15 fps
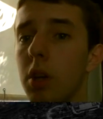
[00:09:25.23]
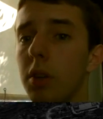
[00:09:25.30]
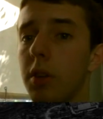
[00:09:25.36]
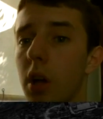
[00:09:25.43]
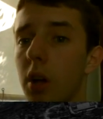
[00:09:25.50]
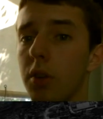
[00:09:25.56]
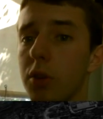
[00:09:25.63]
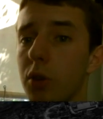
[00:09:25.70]

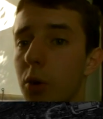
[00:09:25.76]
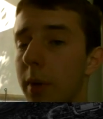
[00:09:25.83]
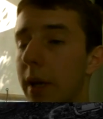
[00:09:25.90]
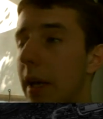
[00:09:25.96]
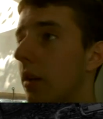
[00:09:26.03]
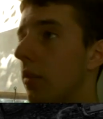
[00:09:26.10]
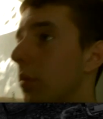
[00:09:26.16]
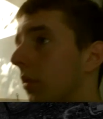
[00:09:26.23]
start
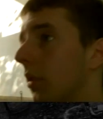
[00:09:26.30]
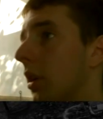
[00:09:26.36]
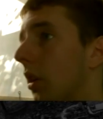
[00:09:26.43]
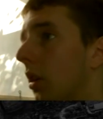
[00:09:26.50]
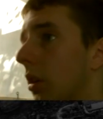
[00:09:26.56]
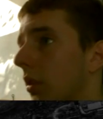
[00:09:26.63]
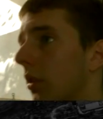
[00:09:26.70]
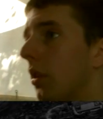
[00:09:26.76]
storming in
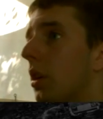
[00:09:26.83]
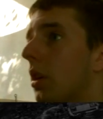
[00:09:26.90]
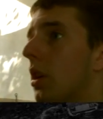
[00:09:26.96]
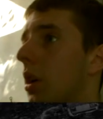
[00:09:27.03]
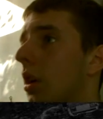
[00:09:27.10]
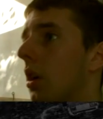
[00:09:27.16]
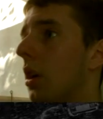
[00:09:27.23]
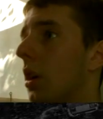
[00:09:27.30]
and
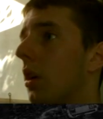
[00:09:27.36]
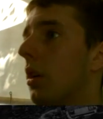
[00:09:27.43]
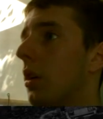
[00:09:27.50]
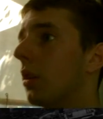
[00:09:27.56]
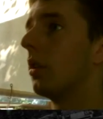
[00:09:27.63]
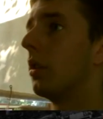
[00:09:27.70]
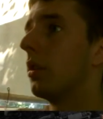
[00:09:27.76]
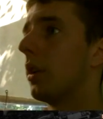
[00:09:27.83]

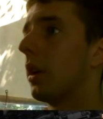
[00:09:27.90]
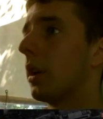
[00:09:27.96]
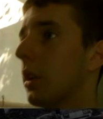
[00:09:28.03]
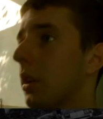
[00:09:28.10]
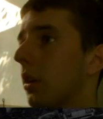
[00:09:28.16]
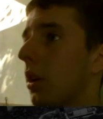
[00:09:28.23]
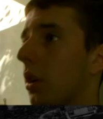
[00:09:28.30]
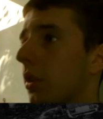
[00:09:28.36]

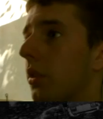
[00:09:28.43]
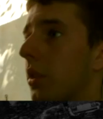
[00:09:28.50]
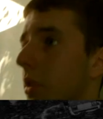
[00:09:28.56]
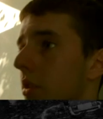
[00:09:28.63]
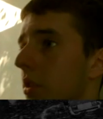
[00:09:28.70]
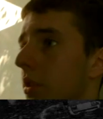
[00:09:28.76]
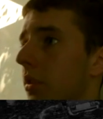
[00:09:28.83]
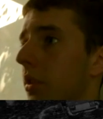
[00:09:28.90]
taking the
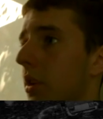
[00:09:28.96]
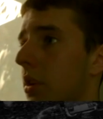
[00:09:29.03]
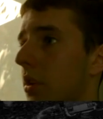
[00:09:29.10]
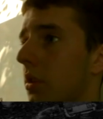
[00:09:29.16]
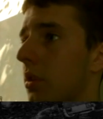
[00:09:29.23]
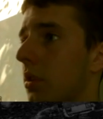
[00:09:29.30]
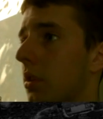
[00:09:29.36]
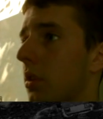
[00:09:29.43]
hostage in a
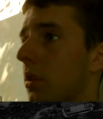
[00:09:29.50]
second.